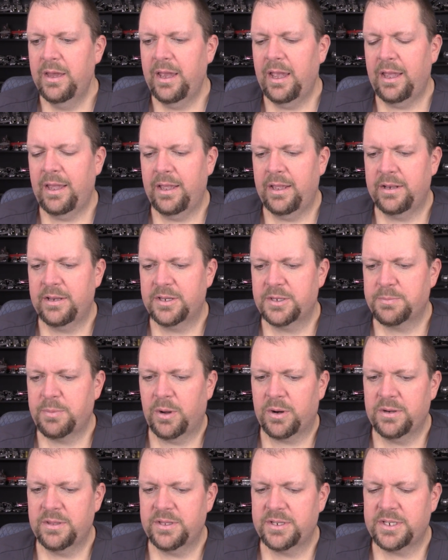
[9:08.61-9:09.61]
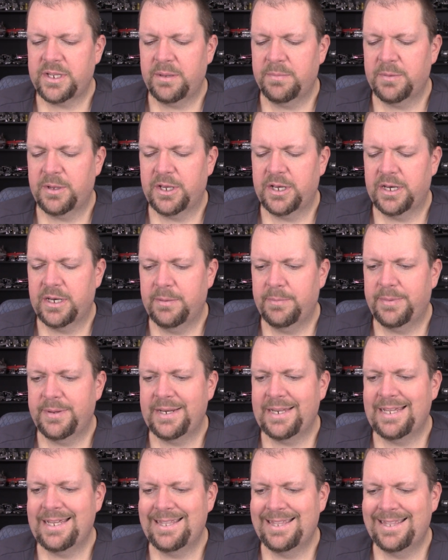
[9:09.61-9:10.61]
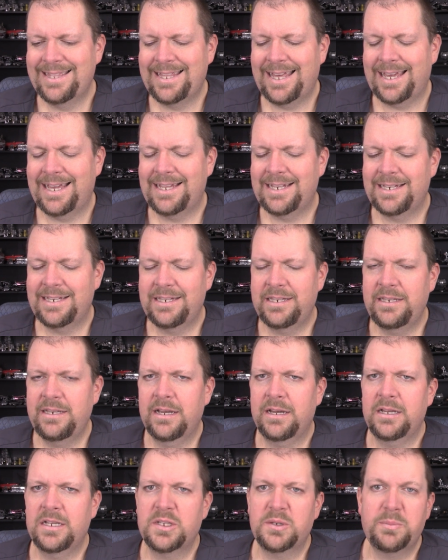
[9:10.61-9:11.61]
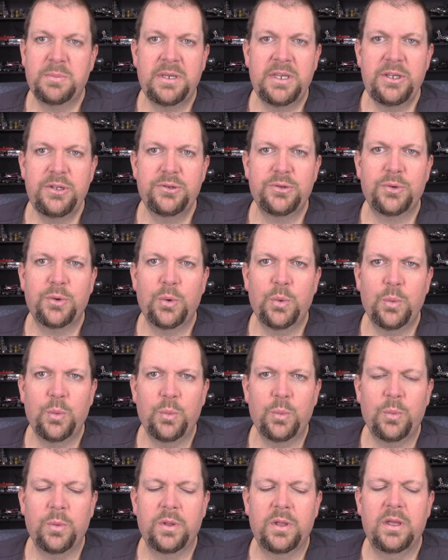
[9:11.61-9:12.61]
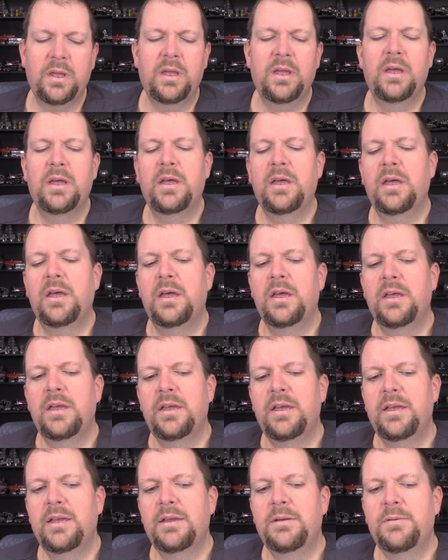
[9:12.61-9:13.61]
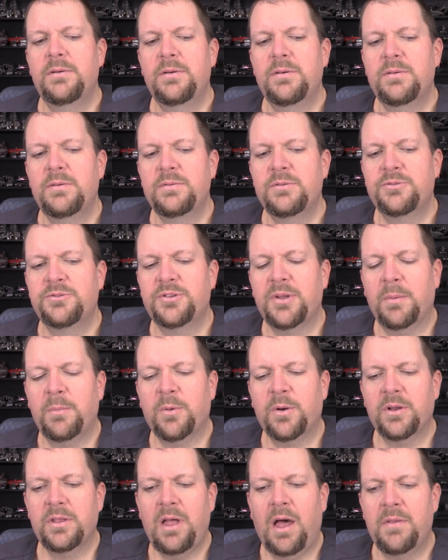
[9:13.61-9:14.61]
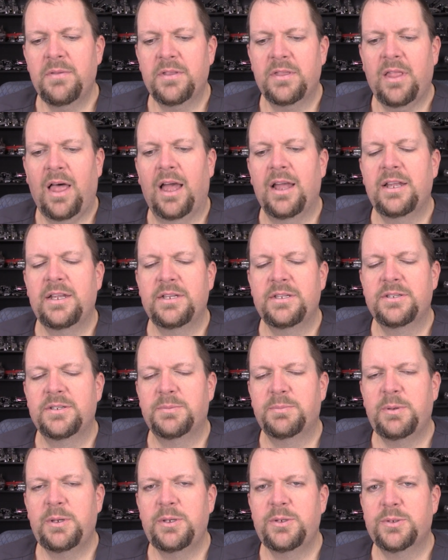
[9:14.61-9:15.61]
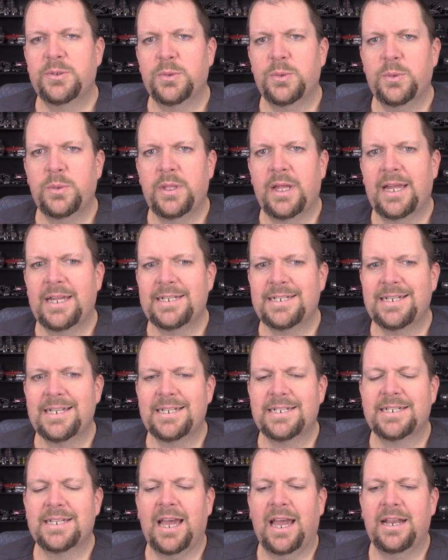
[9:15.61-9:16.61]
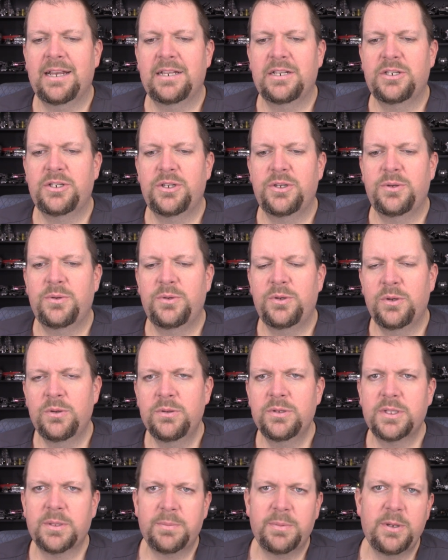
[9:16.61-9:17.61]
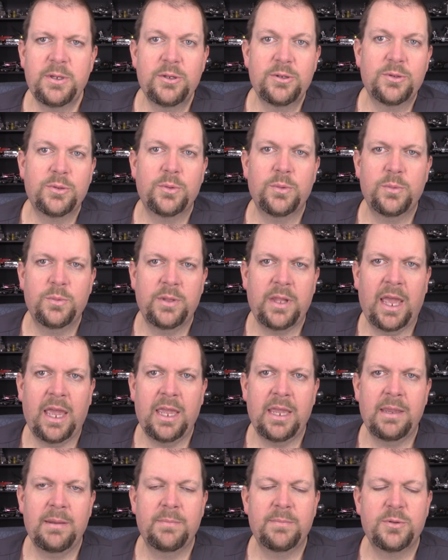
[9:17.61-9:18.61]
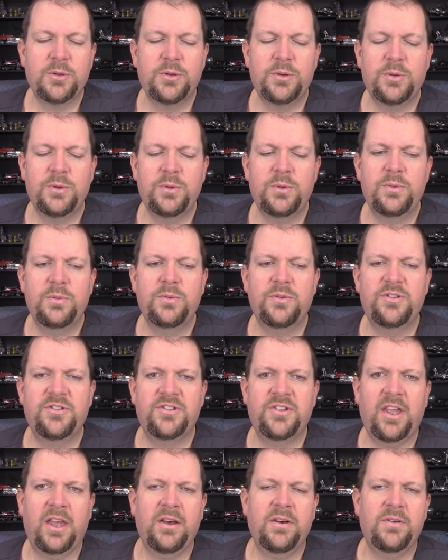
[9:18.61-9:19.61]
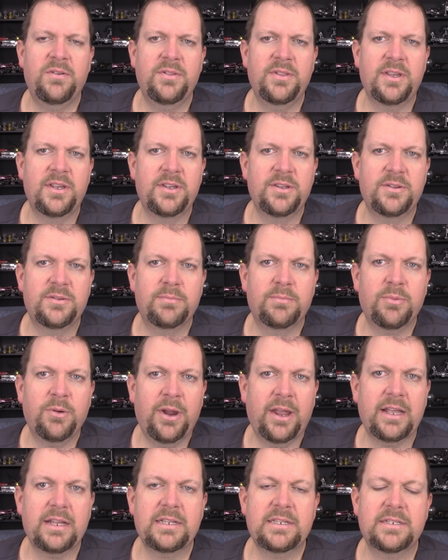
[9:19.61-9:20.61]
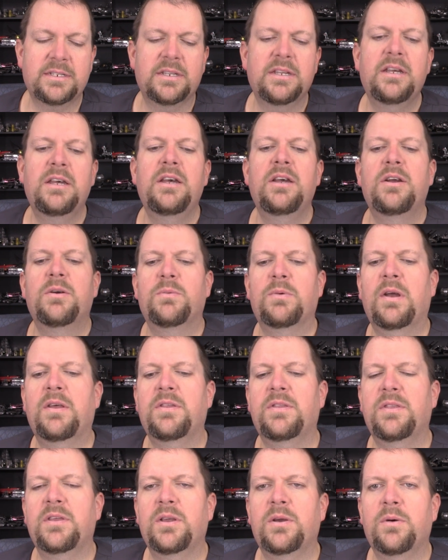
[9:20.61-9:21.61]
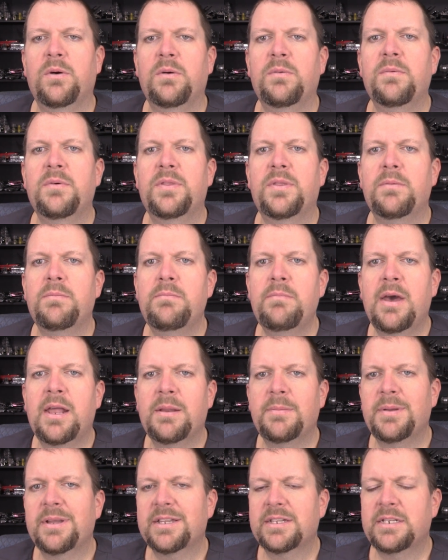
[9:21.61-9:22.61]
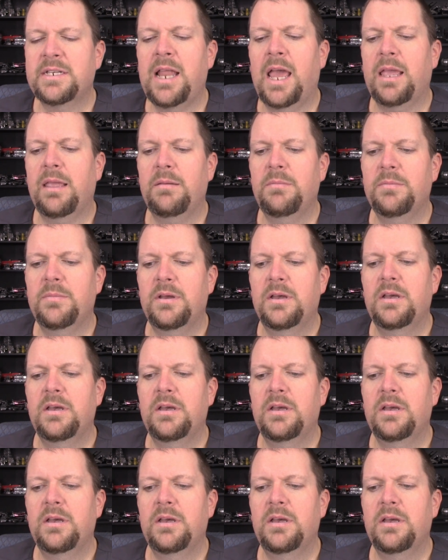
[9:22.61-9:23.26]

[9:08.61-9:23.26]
and it's part of the same company that does Piececool. Somewhere along the lines, Piececool has decided to use the Piececool name to sell these bricks rather than going with the Metamix name.